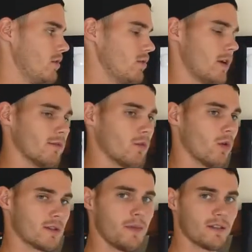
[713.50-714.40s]
do whatever
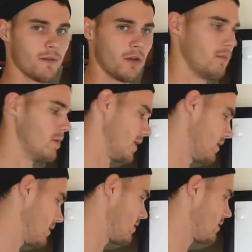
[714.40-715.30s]
works best for you.
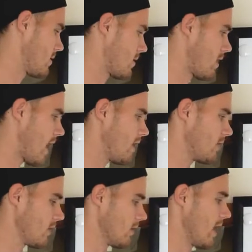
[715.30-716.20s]
But this is kind
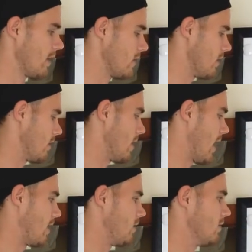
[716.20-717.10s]
of the layout
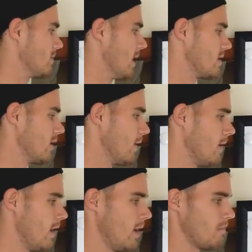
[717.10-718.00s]
that I use
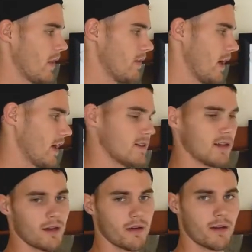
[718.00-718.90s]
myself. And like I
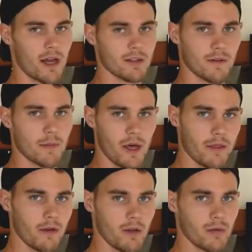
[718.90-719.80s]
said, it accounts for
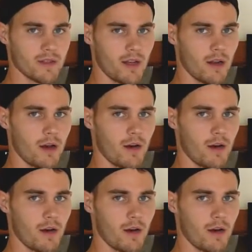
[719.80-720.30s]
about 30%